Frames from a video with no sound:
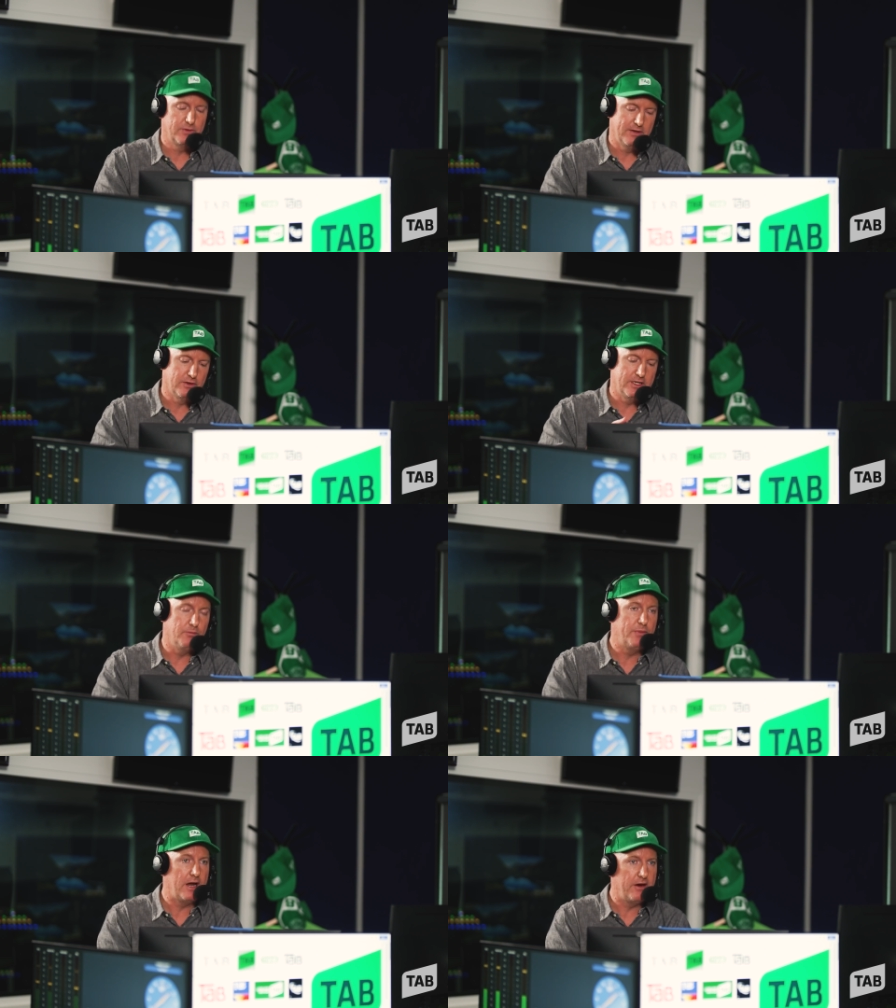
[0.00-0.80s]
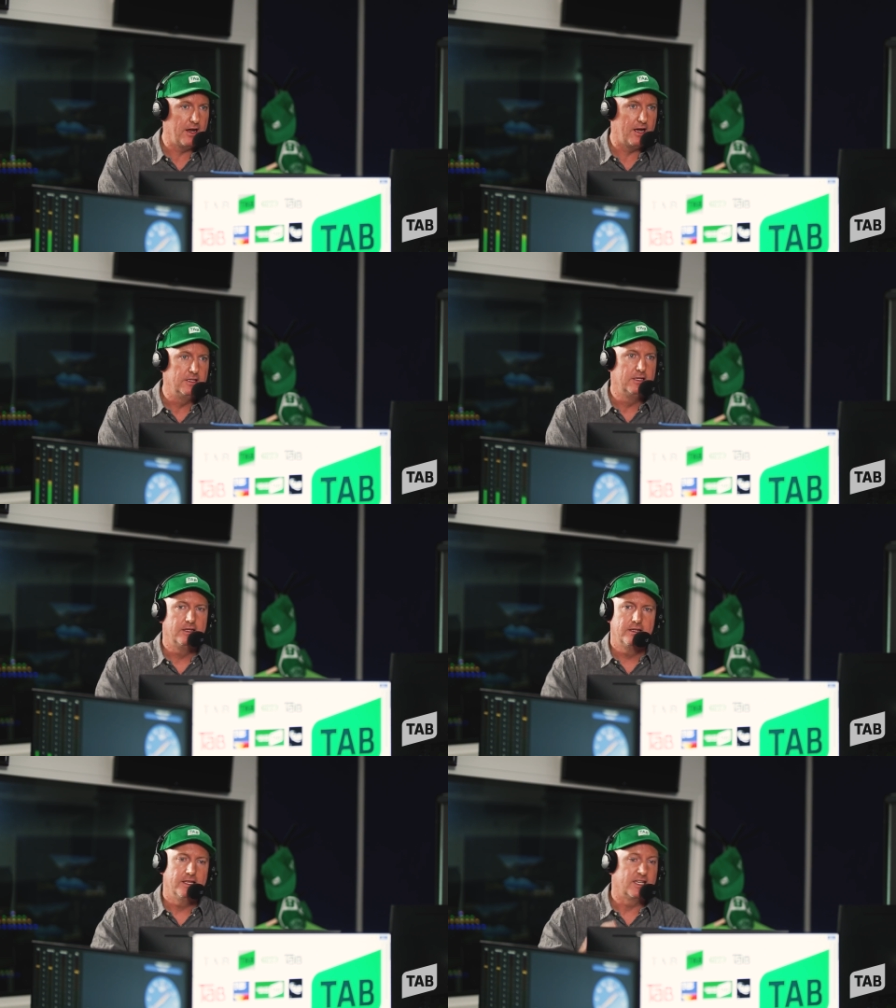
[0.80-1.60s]
We're going to look at your barrier,
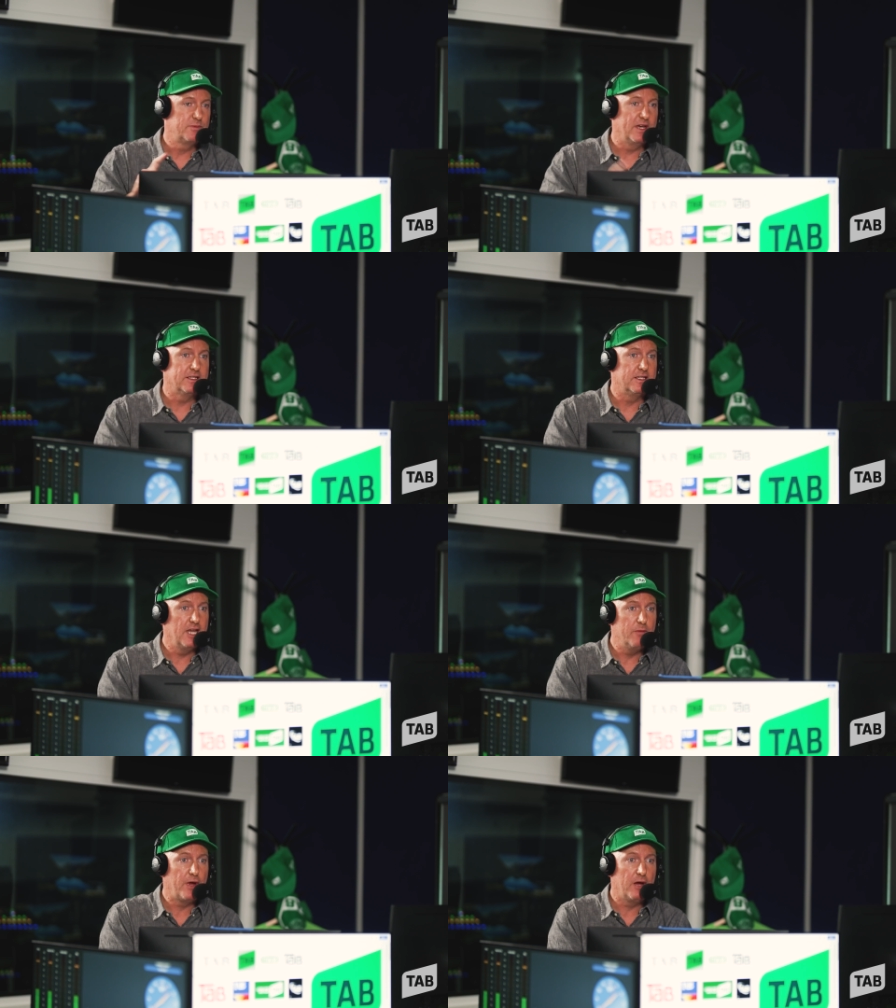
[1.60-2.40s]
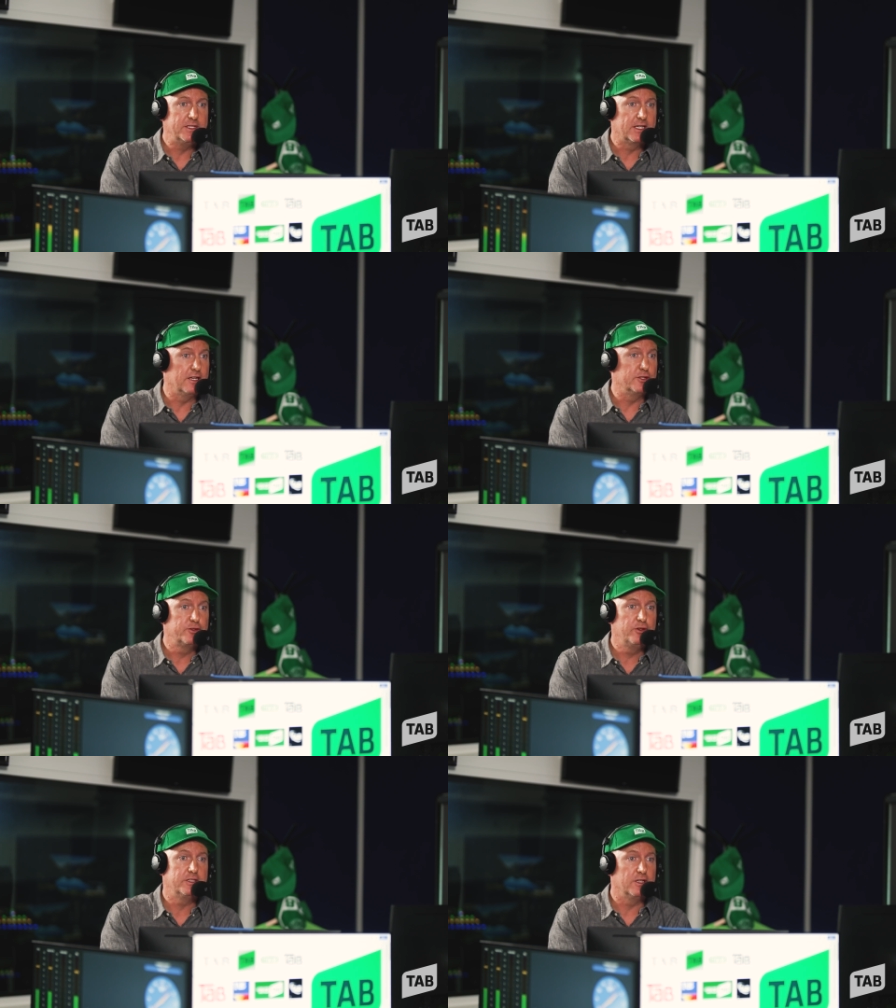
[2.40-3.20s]
expected tempo. Is it going to
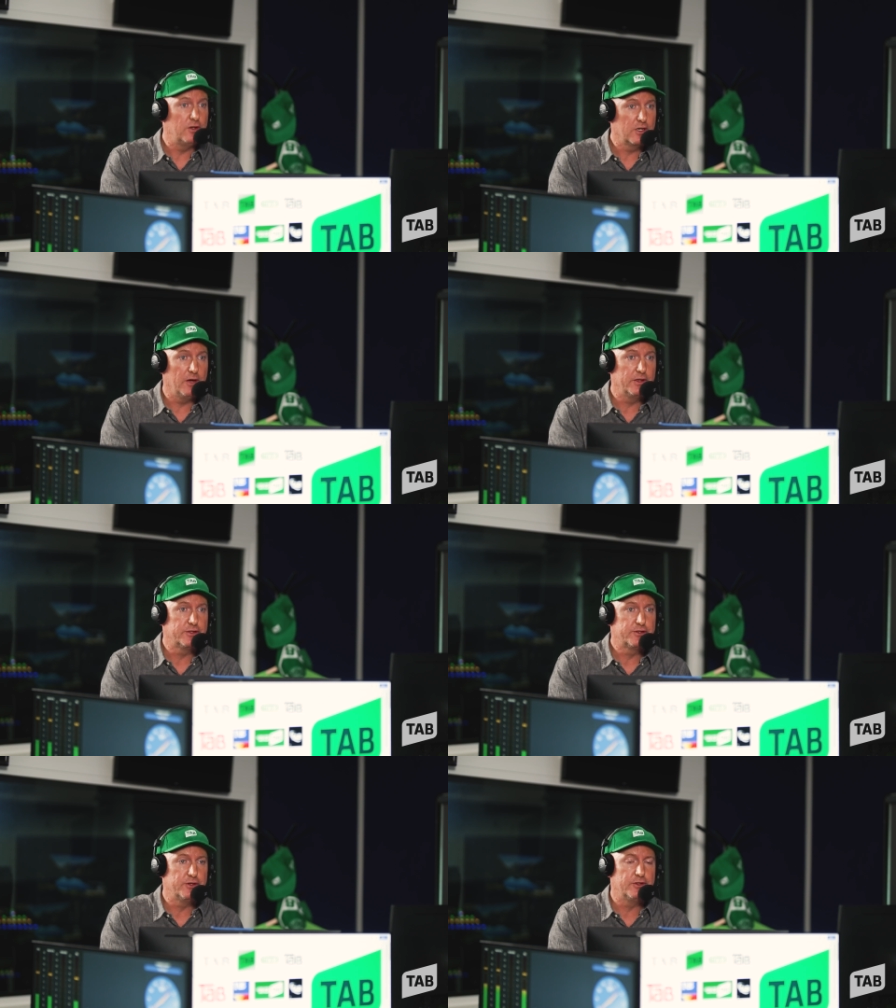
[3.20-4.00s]
suit? Is it not going to suit?